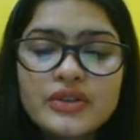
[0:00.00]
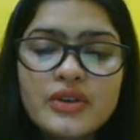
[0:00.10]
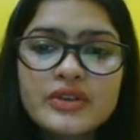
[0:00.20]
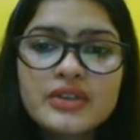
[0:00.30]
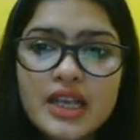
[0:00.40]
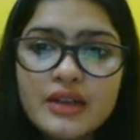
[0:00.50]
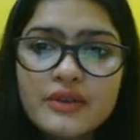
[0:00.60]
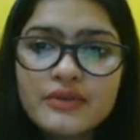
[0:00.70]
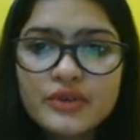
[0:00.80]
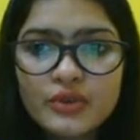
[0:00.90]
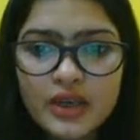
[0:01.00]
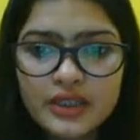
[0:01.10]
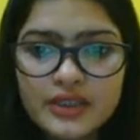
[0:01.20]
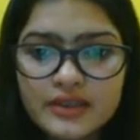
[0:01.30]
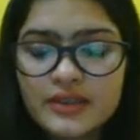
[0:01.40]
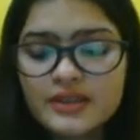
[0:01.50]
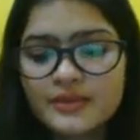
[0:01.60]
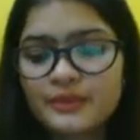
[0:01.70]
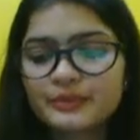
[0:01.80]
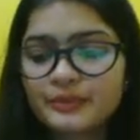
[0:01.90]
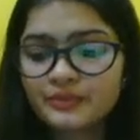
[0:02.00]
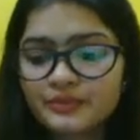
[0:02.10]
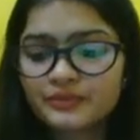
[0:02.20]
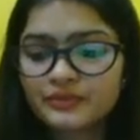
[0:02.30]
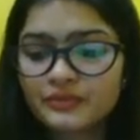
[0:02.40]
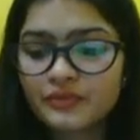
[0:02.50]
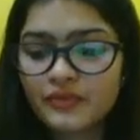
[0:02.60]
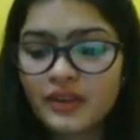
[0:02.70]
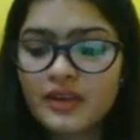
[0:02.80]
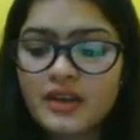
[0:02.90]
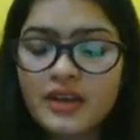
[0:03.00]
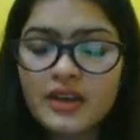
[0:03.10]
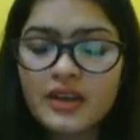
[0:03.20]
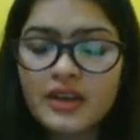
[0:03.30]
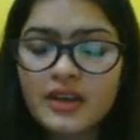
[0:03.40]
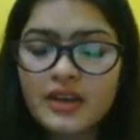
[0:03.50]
yourself to others. In this